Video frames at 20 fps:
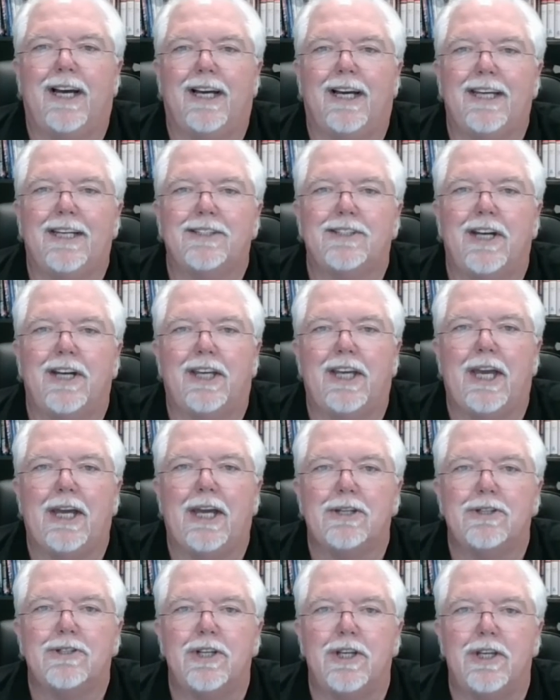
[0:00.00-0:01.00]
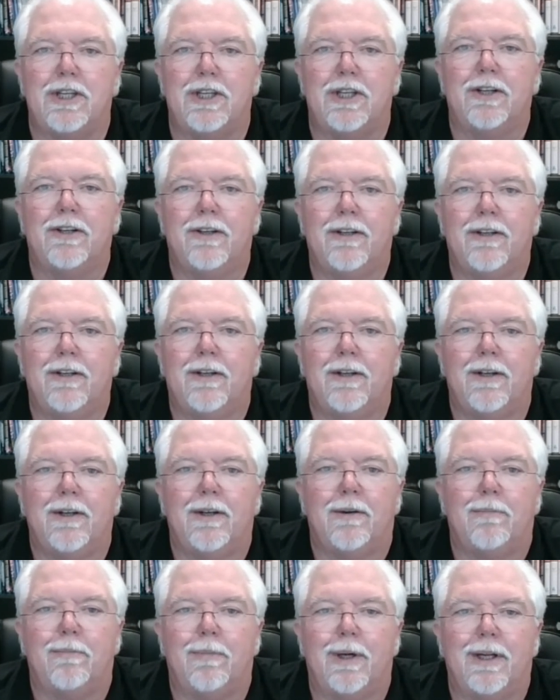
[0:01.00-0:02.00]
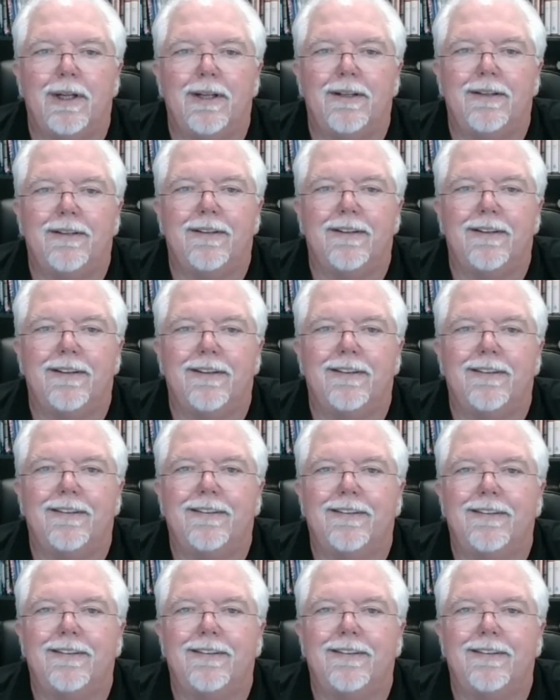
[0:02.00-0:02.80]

I guess I can't see you, but it's, uh,